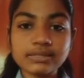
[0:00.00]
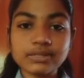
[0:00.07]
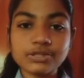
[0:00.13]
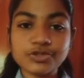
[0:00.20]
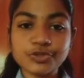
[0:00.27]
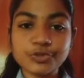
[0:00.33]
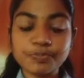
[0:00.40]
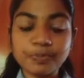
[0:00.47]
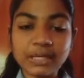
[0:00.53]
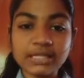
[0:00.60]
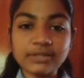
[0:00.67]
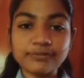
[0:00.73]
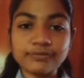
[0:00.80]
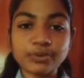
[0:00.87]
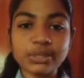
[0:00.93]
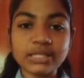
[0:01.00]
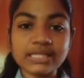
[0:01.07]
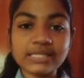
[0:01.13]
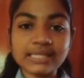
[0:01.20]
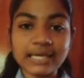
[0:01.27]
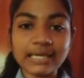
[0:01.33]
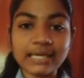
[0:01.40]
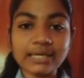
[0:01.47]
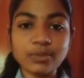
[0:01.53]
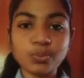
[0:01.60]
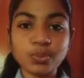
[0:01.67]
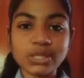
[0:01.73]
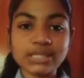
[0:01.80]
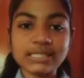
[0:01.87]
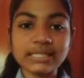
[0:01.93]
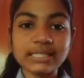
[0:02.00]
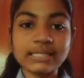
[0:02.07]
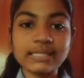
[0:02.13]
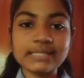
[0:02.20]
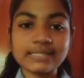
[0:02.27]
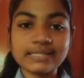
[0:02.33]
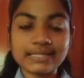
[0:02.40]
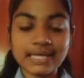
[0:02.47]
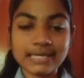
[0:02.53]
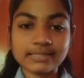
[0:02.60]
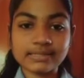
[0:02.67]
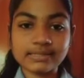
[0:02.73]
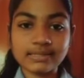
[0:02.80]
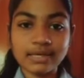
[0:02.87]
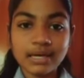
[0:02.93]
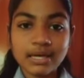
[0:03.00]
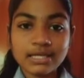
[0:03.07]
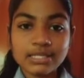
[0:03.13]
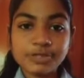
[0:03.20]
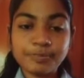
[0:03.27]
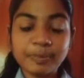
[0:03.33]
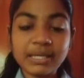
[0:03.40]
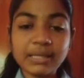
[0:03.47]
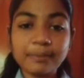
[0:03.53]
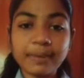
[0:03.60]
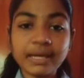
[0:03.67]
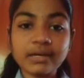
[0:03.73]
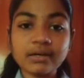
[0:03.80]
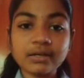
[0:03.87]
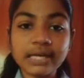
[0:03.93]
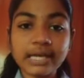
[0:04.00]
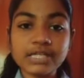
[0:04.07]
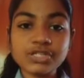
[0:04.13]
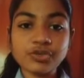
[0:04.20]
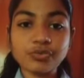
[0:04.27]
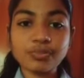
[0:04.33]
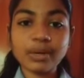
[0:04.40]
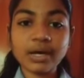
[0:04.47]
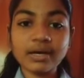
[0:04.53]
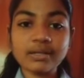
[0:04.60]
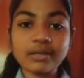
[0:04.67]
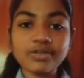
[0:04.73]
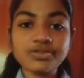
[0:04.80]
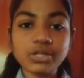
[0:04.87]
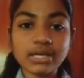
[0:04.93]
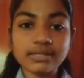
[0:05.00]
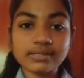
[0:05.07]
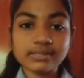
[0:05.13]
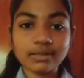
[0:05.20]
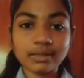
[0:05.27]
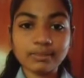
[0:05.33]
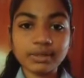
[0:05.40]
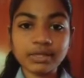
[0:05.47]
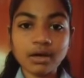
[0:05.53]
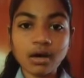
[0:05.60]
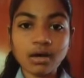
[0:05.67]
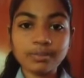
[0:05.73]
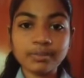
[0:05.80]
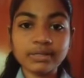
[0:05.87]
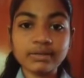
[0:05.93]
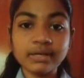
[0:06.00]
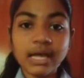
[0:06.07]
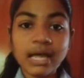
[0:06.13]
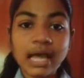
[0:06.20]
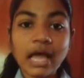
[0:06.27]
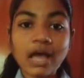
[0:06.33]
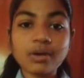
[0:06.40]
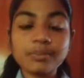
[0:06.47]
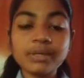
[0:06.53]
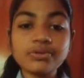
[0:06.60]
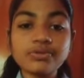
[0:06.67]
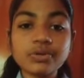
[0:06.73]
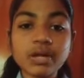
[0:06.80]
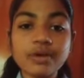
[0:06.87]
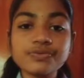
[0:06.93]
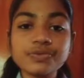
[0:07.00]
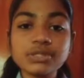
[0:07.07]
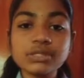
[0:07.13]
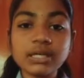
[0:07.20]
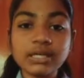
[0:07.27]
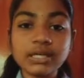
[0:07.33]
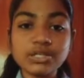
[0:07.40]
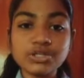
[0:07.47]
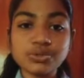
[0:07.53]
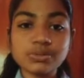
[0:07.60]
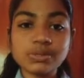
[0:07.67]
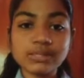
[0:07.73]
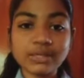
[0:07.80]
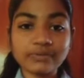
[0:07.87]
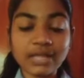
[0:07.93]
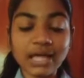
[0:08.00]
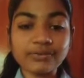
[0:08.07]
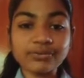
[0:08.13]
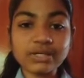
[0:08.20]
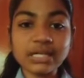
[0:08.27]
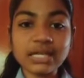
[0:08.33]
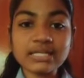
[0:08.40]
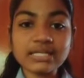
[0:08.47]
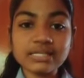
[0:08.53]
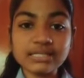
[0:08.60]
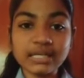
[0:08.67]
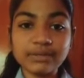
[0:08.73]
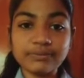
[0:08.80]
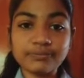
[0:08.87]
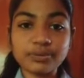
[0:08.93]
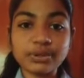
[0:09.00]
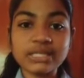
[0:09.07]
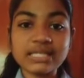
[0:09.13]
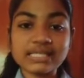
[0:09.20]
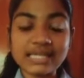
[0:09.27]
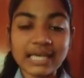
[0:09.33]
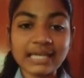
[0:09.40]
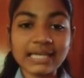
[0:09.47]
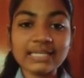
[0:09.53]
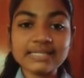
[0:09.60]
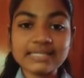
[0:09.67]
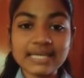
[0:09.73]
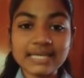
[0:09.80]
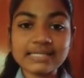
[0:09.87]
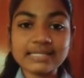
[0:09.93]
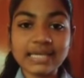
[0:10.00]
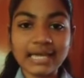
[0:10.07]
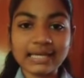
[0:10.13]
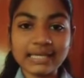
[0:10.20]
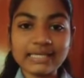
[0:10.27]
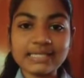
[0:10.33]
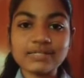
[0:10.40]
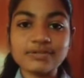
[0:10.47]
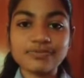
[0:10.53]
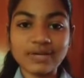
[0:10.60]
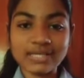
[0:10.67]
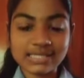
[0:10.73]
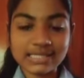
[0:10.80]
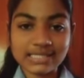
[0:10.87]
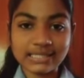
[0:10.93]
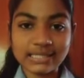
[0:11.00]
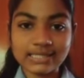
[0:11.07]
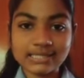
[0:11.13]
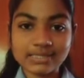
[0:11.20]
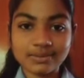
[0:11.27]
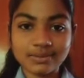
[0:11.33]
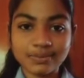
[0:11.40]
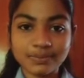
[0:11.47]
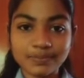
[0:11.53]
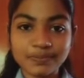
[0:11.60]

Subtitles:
turned to spin for the second West Indies test. Spin pair Keshav Maharaj and Simon Harmer have been drafted into South Africa's team for the second test against West Indies.